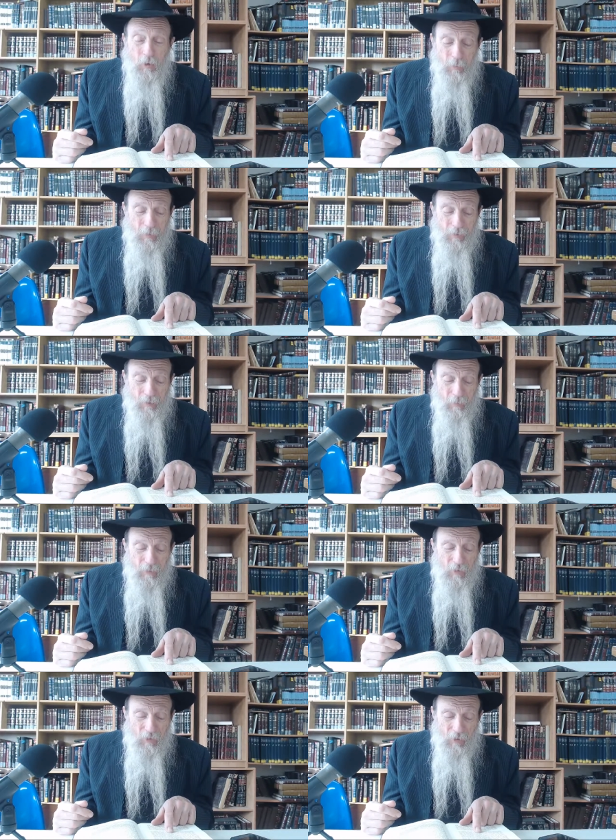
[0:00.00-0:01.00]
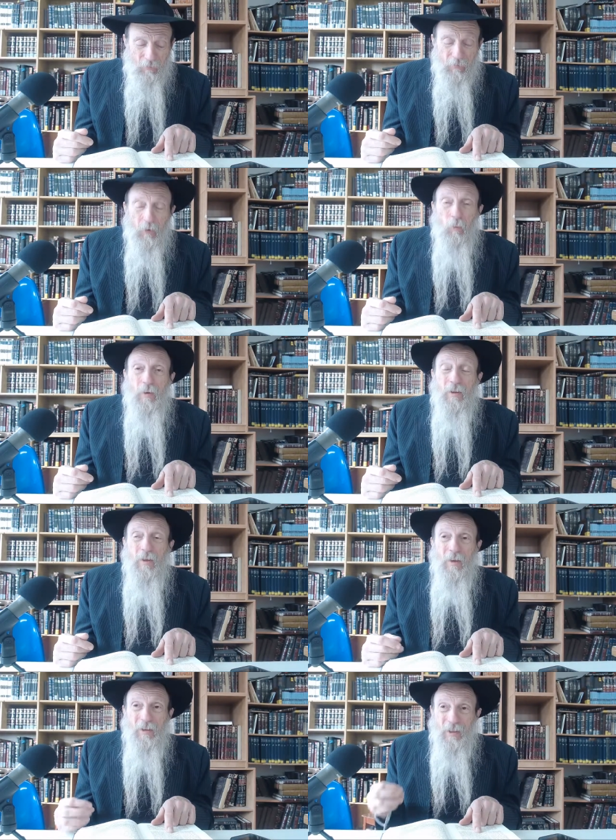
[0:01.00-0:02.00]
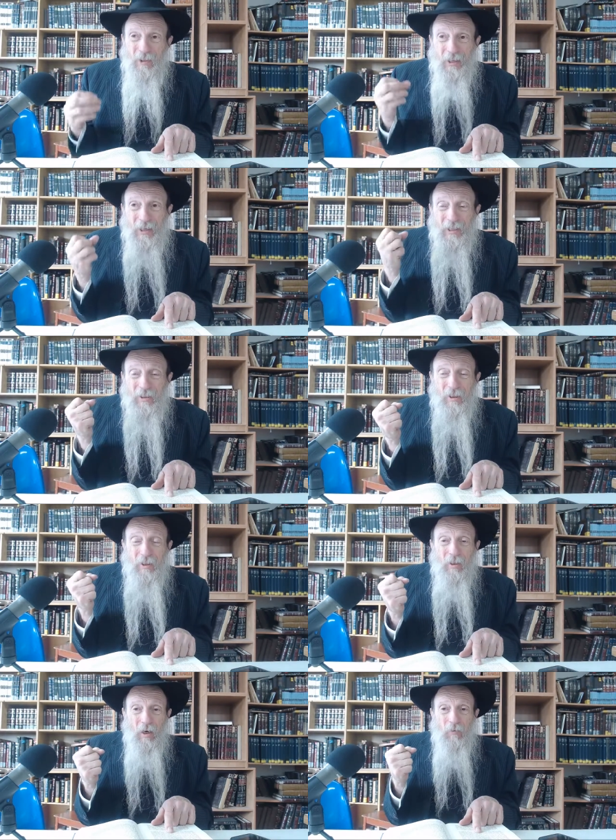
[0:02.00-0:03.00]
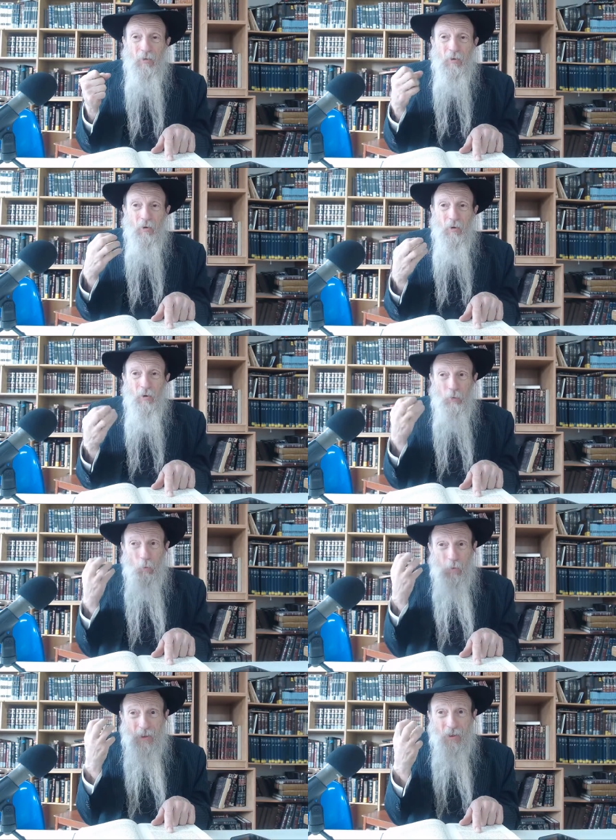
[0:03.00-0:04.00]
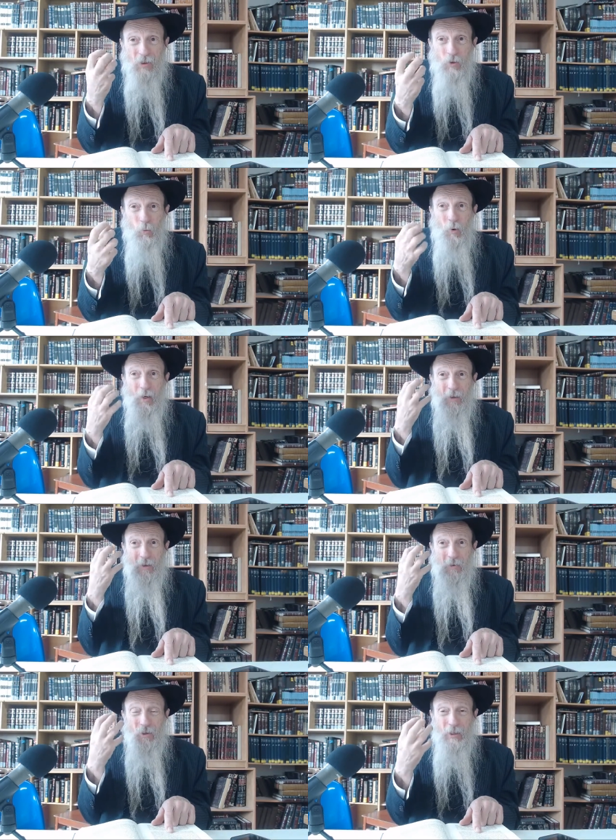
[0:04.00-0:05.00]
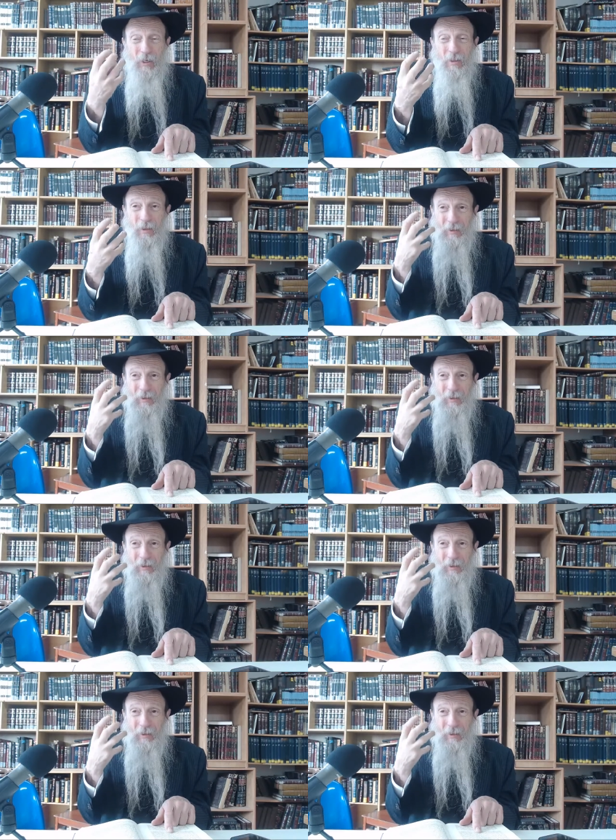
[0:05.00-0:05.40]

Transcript: to be that the mitzvahs are filled with the light of the Torah, the reasons why, the understanding, the